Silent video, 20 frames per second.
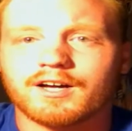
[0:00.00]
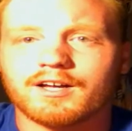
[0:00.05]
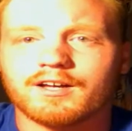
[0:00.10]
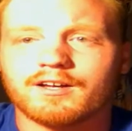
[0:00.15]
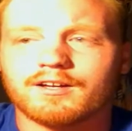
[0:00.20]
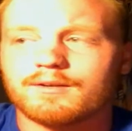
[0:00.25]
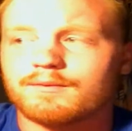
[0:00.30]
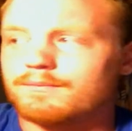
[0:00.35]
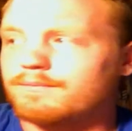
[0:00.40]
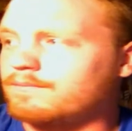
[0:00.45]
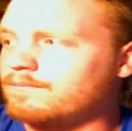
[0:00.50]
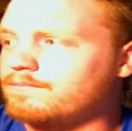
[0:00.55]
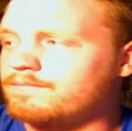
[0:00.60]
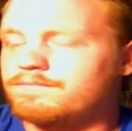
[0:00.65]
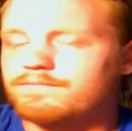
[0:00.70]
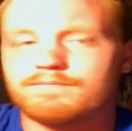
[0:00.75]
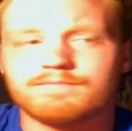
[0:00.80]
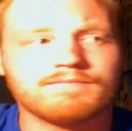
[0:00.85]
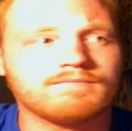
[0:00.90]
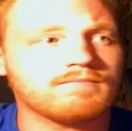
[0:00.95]

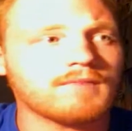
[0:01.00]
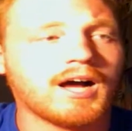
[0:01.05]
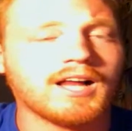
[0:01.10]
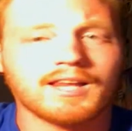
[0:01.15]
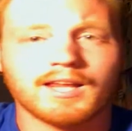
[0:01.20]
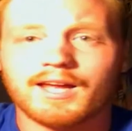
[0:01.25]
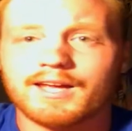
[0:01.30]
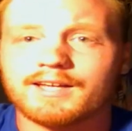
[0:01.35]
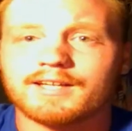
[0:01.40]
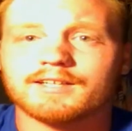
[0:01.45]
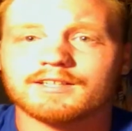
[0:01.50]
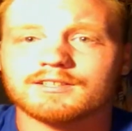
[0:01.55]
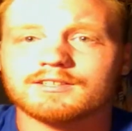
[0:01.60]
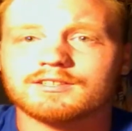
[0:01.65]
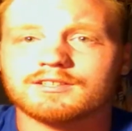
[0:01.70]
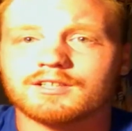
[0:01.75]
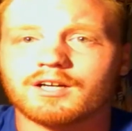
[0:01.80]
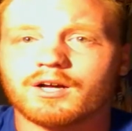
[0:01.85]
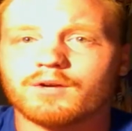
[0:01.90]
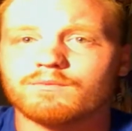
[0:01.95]
I like
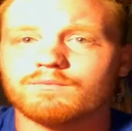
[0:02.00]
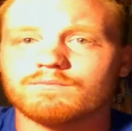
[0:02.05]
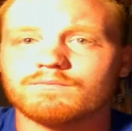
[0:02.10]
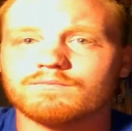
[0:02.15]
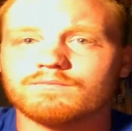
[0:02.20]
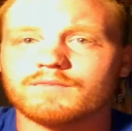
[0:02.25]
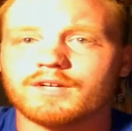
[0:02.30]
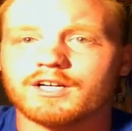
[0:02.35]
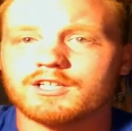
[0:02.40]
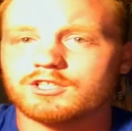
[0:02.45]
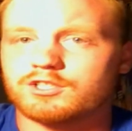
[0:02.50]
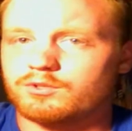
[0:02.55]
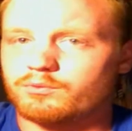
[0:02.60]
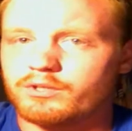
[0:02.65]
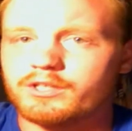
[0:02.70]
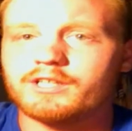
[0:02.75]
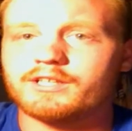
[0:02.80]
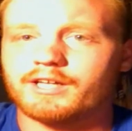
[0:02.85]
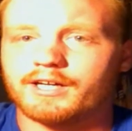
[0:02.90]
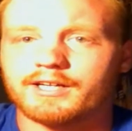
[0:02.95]
it. I actually
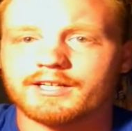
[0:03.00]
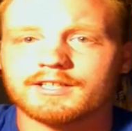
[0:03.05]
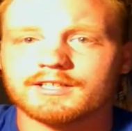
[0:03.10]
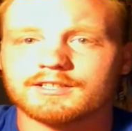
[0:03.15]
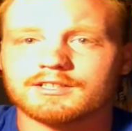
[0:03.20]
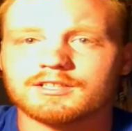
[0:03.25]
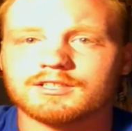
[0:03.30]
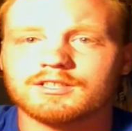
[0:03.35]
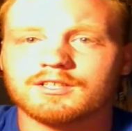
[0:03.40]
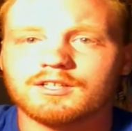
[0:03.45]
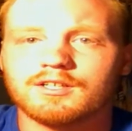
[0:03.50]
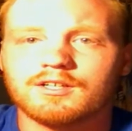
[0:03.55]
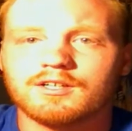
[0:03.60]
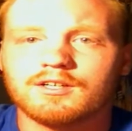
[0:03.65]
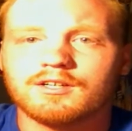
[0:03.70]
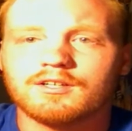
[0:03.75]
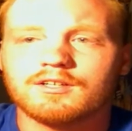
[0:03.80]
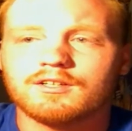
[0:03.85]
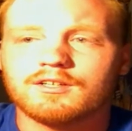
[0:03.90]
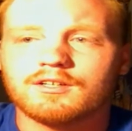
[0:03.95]
really like it.
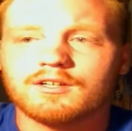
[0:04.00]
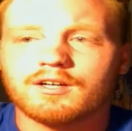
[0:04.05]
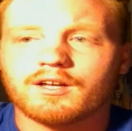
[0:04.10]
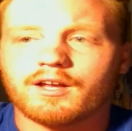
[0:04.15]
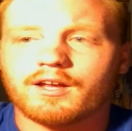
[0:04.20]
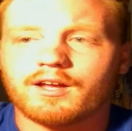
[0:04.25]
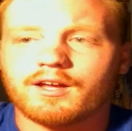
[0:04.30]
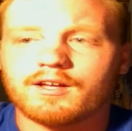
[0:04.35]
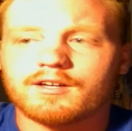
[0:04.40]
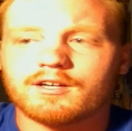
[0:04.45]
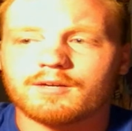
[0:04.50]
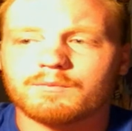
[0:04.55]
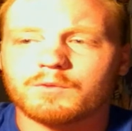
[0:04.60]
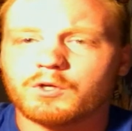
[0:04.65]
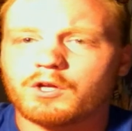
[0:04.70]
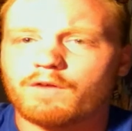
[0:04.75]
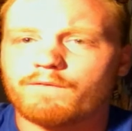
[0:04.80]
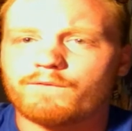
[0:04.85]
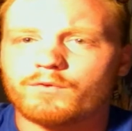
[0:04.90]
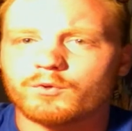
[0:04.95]
And I'm
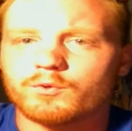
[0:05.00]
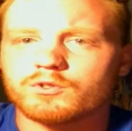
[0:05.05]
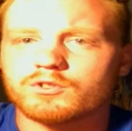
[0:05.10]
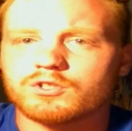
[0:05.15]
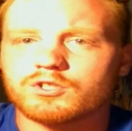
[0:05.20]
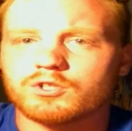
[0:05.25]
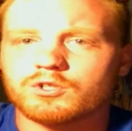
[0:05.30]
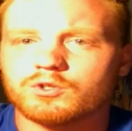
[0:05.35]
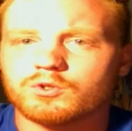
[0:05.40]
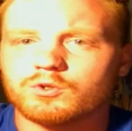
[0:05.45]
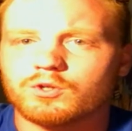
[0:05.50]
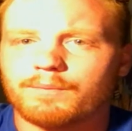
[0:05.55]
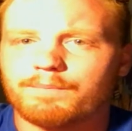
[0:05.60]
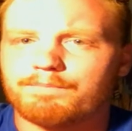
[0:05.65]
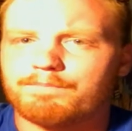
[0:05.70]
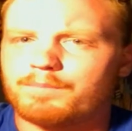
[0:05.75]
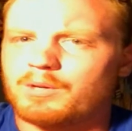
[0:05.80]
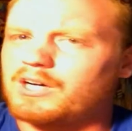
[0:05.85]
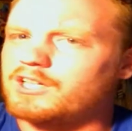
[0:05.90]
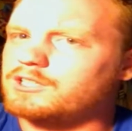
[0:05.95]
looking forward to a
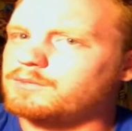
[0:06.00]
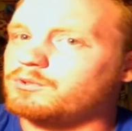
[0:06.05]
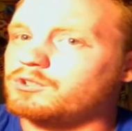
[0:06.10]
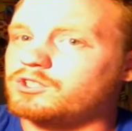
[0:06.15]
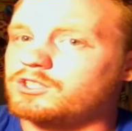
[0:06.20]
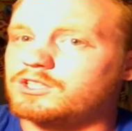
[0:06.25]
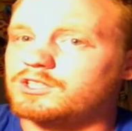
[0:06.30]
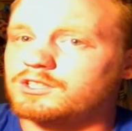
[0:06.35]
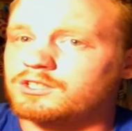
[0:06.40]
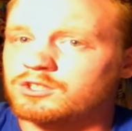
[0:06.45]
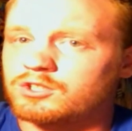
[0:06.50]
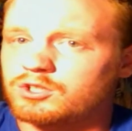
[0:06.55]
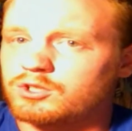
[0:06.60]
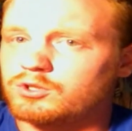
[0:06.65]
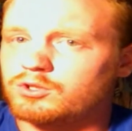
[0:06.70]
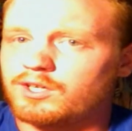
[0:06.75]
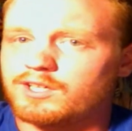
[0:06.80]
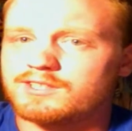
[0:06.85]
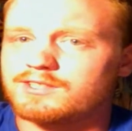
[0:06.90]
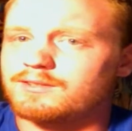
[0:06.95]
possible Season
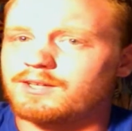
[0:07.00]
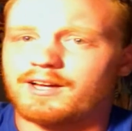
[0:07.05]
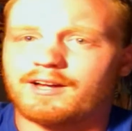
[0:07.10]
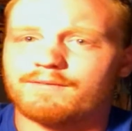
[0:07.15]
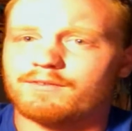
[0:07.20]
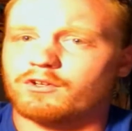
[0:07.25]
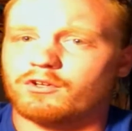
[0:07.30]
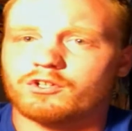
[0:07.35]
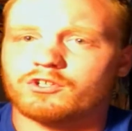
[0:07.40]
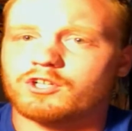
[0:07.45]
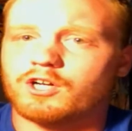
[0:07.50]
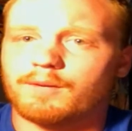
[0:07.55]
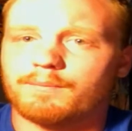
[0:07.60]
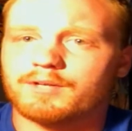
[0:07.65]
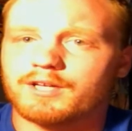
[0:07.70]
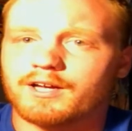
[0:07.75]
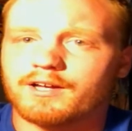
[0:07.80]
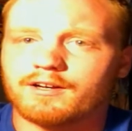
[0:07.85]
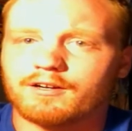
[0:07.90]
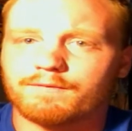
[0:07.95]
2. I haven't looked
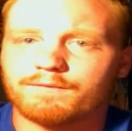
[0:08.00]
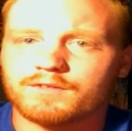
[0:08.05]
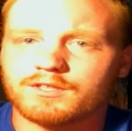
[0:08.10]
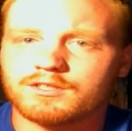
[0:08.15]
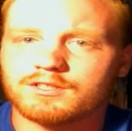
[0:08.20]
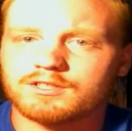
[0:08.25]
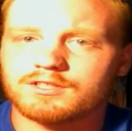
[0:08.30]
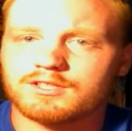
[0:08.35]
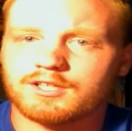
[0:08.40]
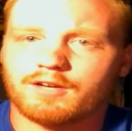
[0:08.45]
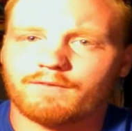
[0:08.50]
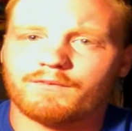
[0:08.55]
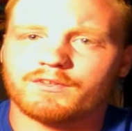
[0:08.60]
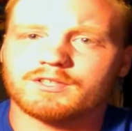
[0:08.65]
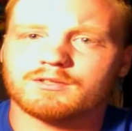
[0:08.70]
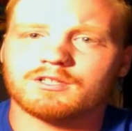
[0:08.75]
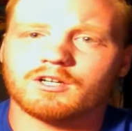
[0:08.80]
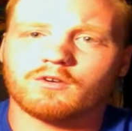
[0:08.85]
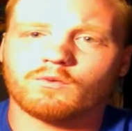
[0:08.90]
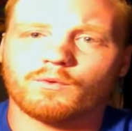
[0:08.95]
up yet to see if
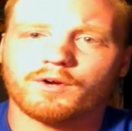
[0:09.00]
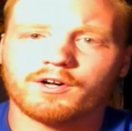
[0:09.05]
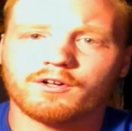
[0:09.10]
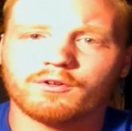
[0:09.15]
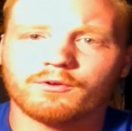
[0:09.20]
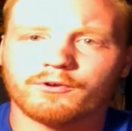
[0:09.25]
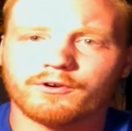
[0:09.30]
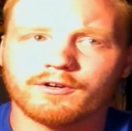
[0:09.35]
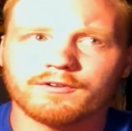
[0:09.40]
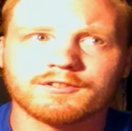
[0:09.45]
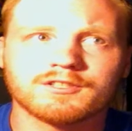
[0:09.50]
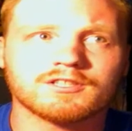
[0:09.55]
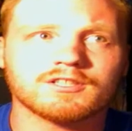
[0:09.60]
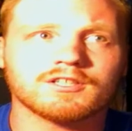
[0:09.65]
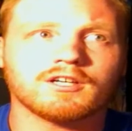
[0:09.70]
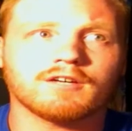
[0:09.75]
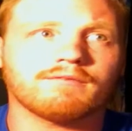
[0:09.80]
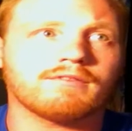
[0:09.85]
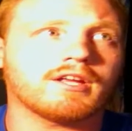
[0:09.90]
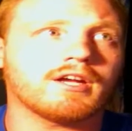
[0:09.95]
it's done well, or
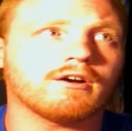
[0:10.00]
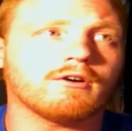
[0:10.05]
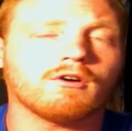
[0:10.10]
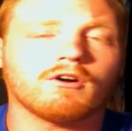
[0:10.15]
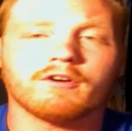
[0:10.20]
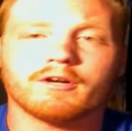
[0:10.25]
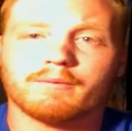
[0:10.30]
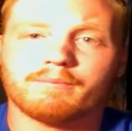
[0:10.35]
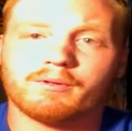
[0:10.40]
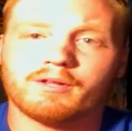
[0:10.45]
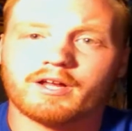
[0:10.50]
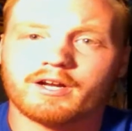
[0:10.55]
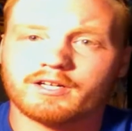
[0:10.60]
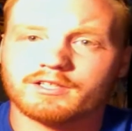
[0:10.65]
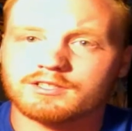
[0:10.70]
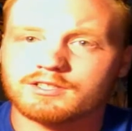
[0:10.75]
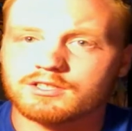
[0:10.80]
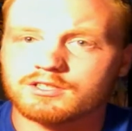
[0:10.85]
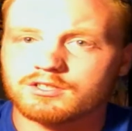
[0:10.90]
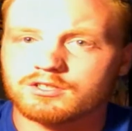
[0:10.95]
see if they're already
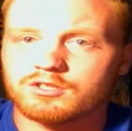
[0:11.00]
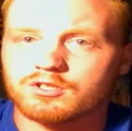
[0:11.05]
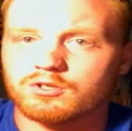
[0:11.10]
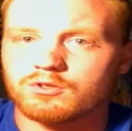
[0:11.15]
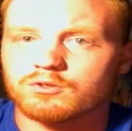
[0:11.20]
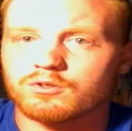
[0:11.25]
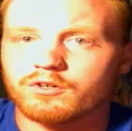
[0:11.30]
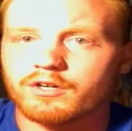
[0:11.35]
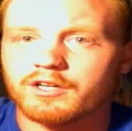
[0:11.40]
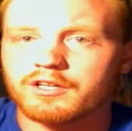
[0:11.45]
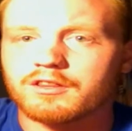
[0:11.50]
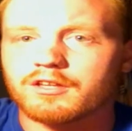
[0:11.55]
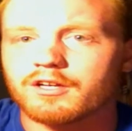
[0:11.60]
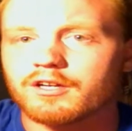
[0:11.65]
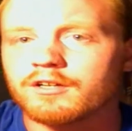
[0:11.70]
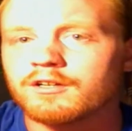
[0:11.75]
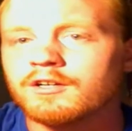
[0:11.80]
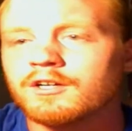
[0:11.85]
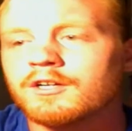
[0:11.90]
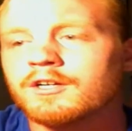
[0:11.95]
planning a Season 2 or
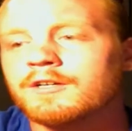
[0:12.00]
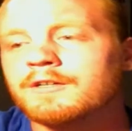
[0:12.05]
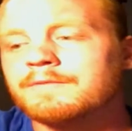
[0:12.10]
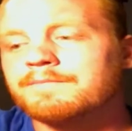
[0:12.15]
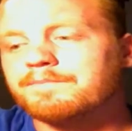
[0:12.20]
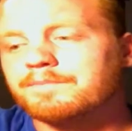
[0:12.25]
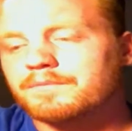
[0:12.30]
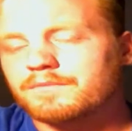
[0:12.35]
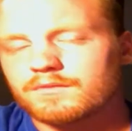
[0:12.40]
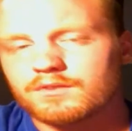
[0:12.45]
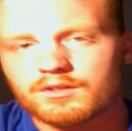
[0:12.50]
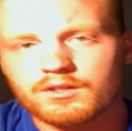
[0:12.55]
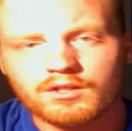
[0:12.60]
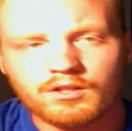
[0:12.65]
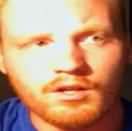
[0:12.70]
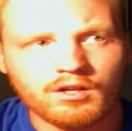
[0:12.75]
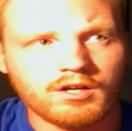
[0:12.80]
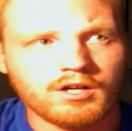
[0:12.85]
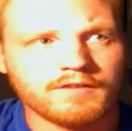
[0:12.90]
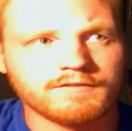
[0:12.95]
anything.
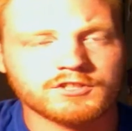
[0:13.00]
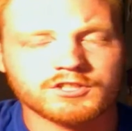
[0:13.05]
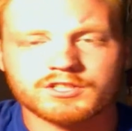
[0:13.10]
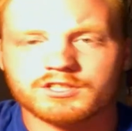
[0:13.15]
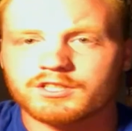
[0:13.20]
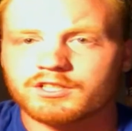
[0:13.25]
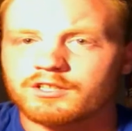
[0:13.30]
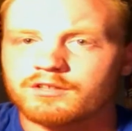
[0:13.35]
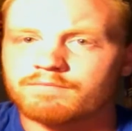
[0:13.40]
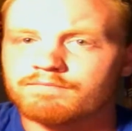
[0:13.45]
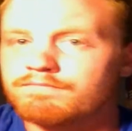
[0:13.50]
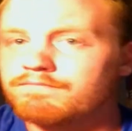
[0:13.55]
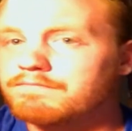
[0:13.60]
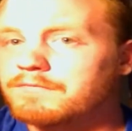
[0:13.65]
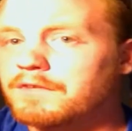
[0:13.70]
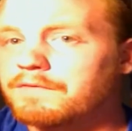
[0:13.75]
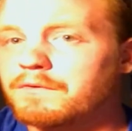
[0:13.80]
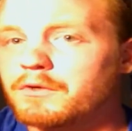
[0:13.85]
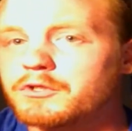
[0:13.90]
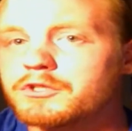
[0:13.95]
I've just seen
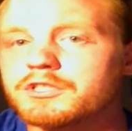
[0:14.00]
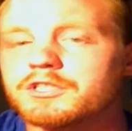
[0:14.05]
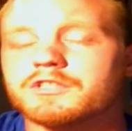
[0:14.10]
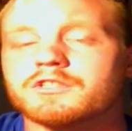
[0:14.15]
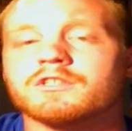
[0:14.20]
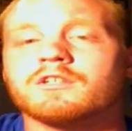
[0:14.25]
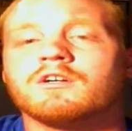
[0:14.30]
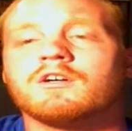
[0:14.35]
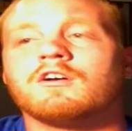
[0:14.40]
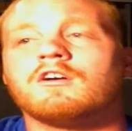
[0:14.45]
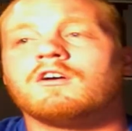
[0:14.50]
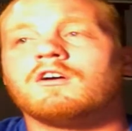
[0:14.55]
the first season.